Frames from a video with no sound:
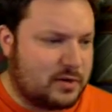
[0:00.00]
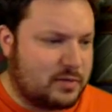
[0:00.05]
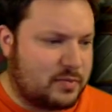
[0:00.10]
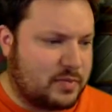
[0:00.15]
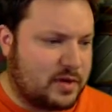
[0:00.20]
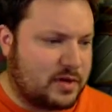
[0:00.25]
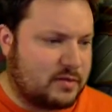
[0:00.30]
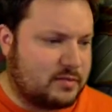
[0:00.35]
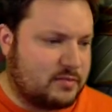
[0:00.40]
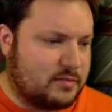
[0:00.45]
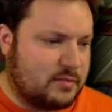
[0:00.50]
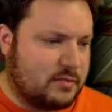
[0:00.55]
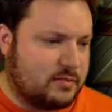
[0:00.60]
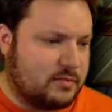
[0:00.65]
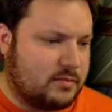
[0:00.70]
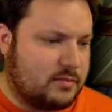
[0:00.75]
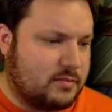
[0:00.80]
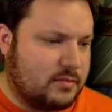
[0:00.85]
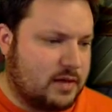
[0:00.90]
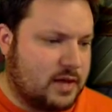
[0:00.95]
but
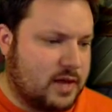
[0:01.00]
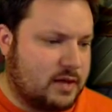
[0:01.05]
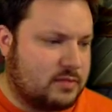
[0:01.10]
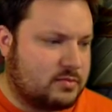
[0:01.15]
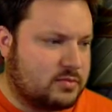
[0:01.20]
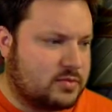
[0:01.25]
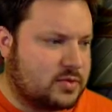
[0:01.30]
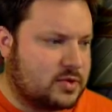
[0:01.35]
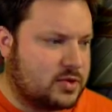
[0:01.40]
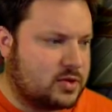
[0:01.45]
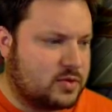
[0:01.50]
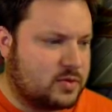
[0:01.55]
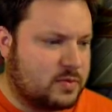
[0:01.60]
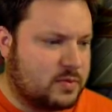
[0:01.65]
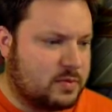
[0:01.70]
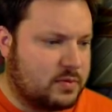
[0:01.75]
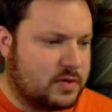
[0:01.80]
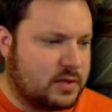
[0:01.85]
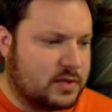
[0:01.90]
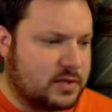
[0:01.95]
eh, still should be
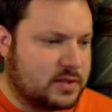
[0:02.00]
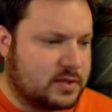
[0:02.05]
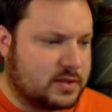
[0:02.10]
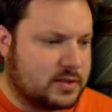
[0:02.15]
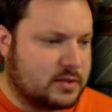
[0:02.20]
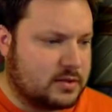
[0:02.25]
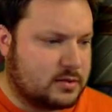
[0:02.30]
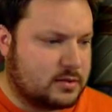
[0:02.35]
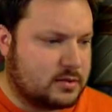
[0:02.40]
pretty easy.